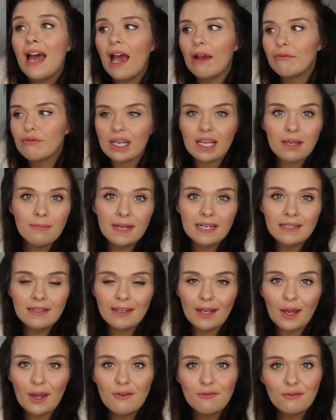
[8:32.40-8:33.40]
I've
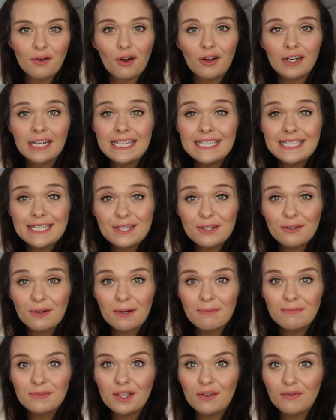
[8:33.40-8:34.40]
recommended it over over on
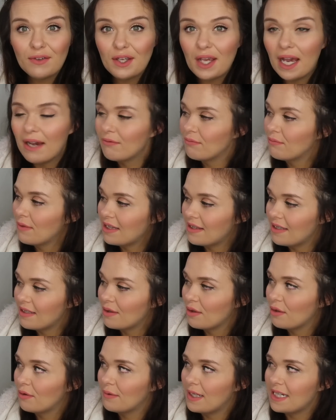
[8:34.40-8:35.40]
Instagram, so if you haven't read
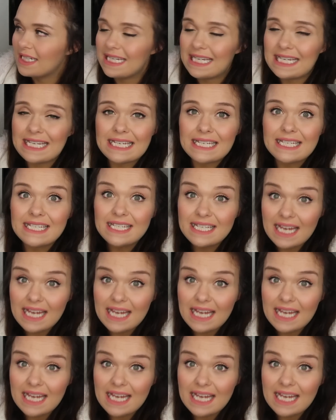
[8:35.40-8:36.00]
this already,